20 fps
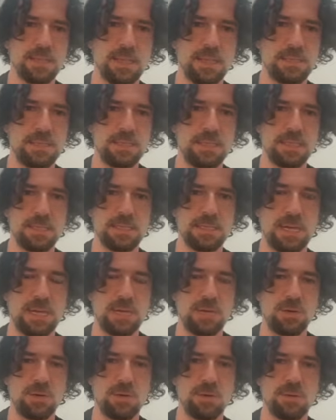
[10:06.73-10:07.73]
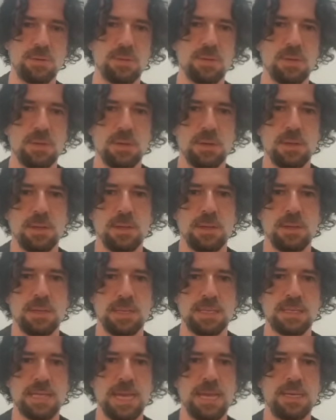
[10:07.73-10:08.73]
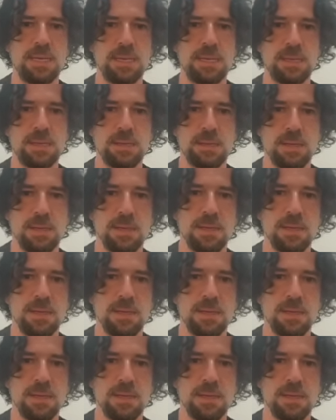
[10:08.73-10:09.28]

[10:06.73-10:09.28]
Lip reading: a syntax error. Design